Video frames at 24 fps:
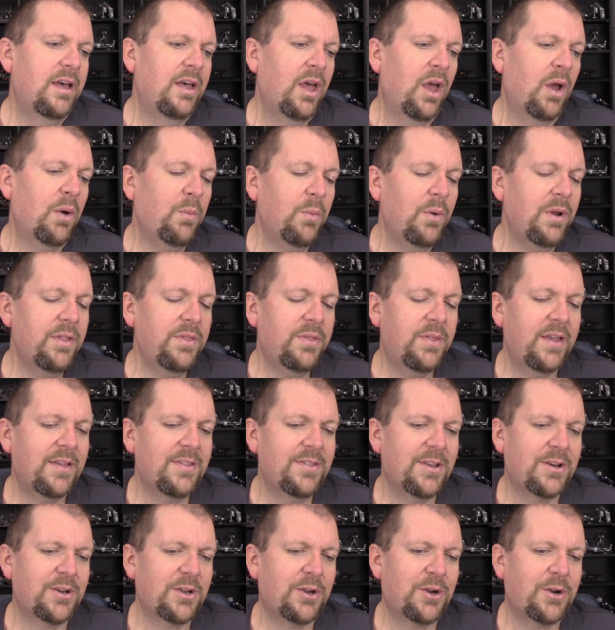And one thing
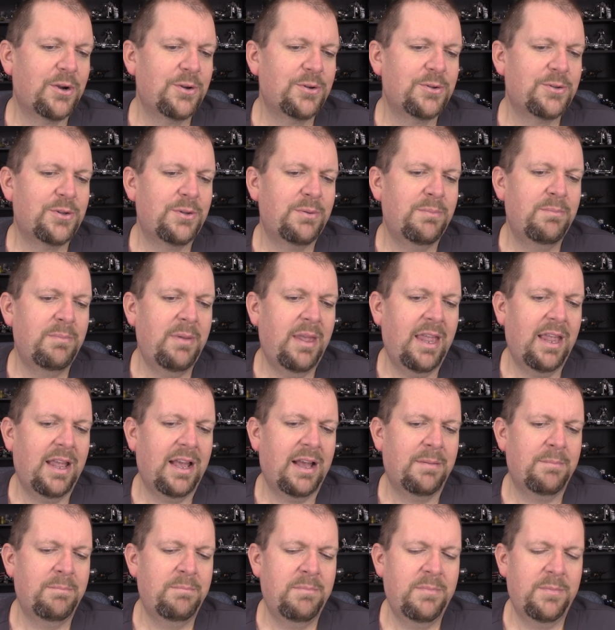that occurred to me,
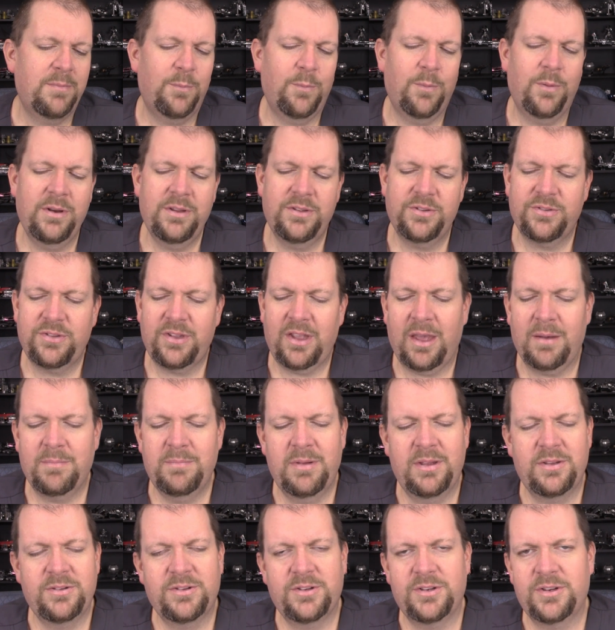I want to say I
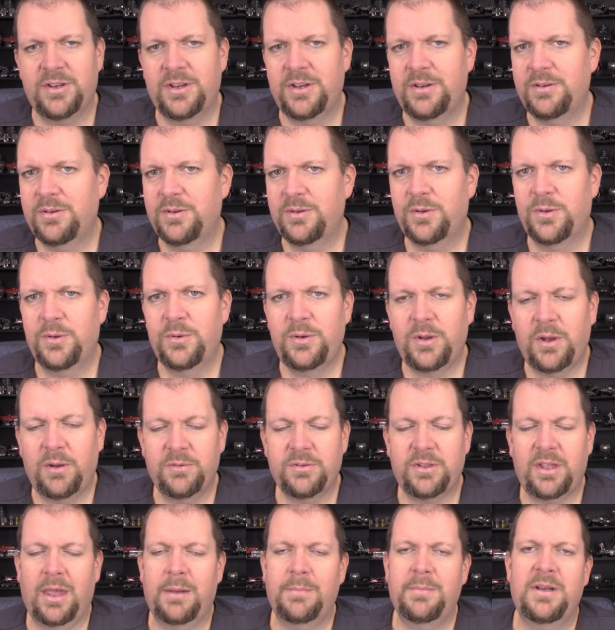mentioned in who
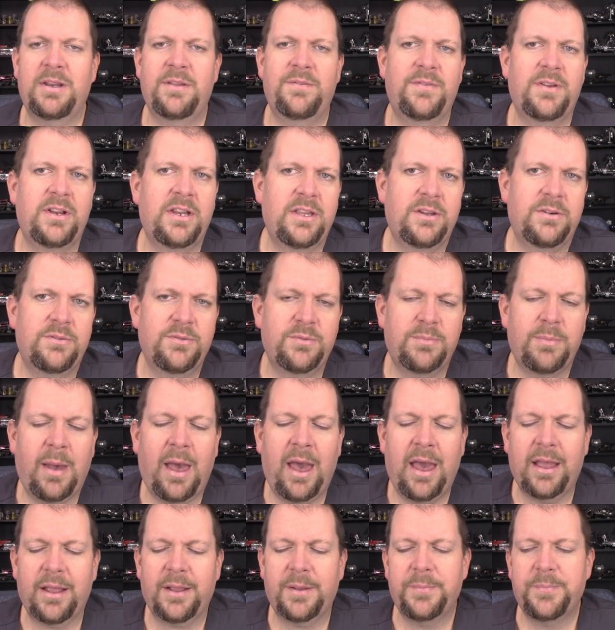knows how many videos
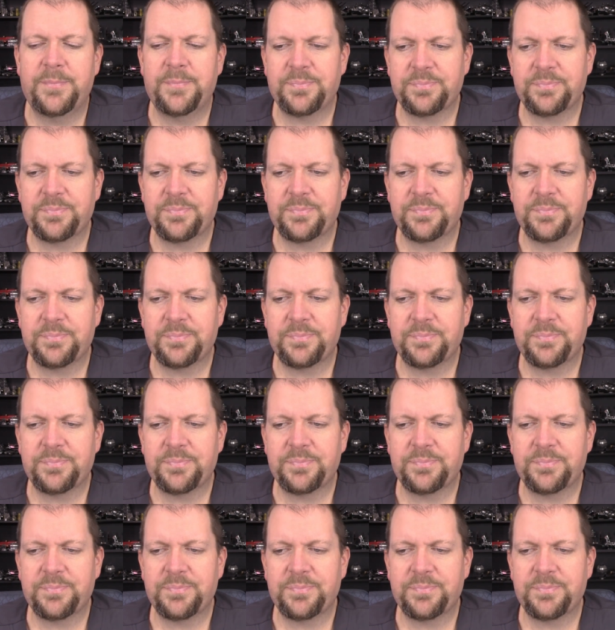back,